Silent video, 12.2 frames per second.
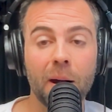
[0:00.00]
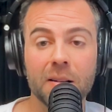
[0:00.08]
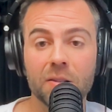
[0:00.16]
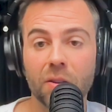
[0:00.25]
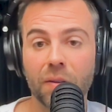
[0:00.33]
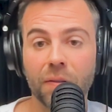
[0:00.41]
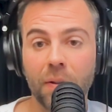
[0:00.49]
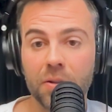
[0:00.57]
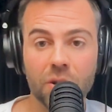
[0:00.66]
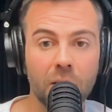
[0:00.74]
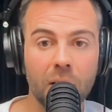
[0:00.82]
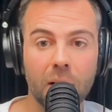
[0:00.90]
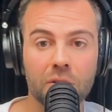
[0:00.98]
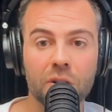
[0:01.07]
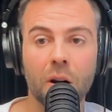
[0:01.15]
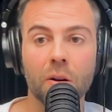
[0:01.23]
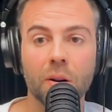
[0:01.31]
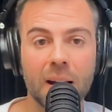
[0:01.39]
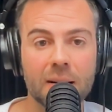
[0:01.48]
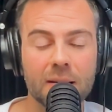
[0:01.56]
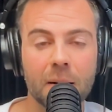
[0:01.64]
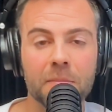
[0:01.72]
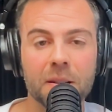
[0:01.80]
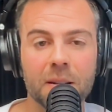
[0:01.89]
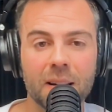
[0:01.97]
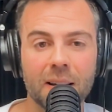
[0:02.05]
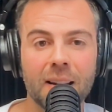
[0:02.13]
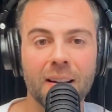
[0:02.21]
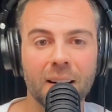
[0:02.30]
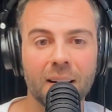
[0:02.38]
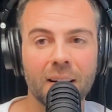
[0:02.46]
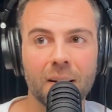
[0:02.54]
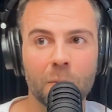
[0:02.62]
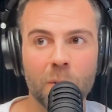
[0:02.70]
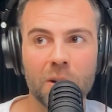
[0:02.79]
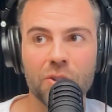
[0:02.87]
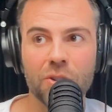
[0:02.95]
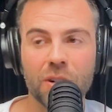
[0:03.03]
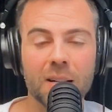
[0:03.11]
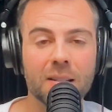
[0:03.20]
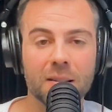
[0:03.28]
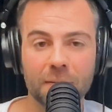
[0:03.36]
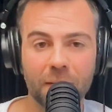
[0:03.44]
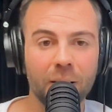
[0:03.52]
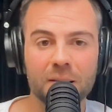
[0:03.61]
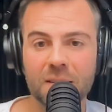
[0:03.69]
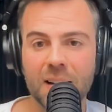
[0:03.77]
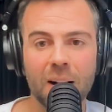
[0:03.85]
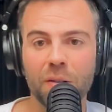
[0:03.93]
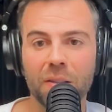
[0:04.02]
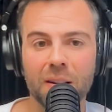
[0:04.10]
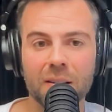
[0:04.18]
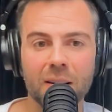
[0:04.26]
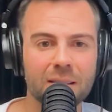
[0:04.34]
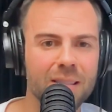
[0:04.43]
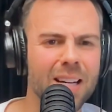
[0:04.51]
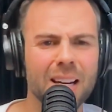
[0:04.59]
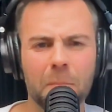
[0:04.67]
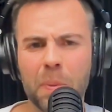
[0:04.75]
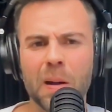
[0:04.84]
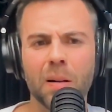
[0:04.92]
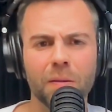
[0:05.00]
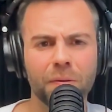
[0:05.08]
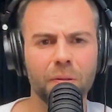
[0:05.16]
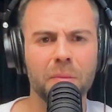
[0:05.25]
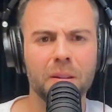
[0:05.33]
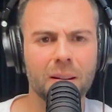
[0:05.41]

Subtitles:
based on the childcare subsidy, which is a scary thing to see a bill from